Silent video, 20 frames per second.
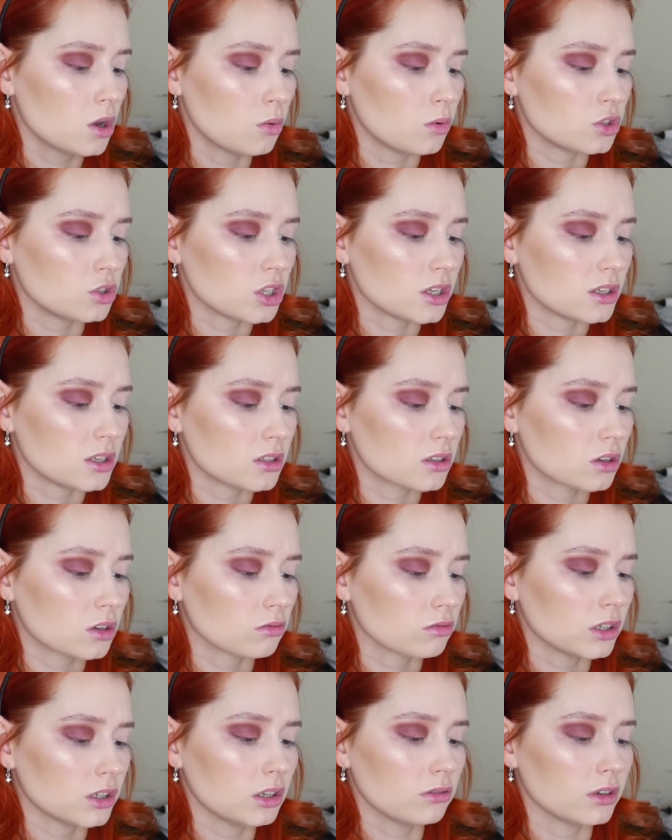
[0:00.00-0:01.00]
which is a
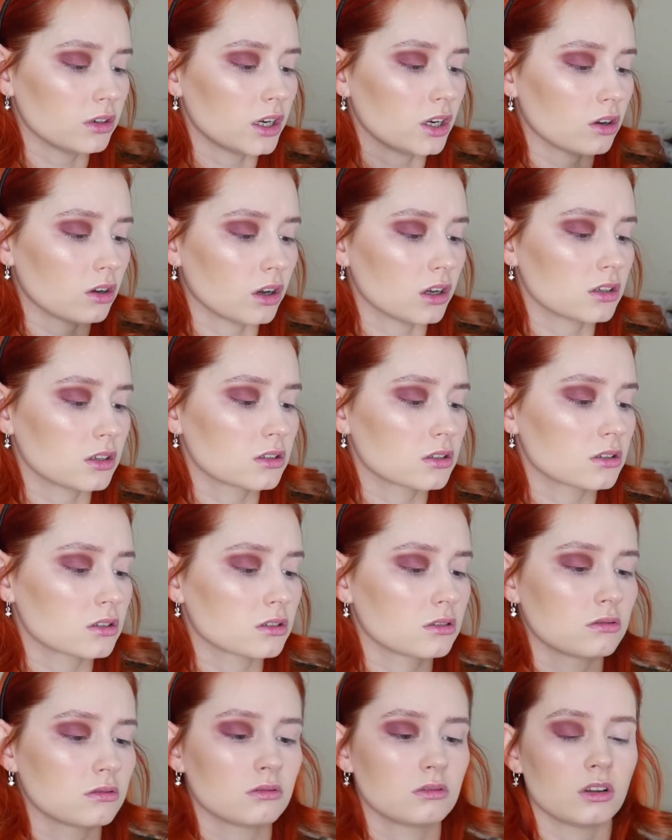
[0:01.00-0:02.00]
really nice,
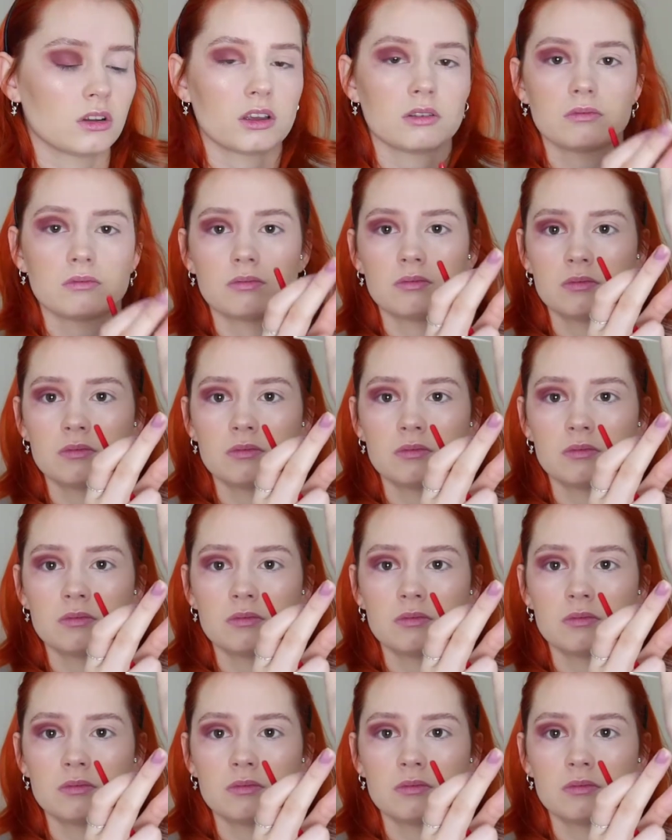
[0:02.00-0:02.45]
like,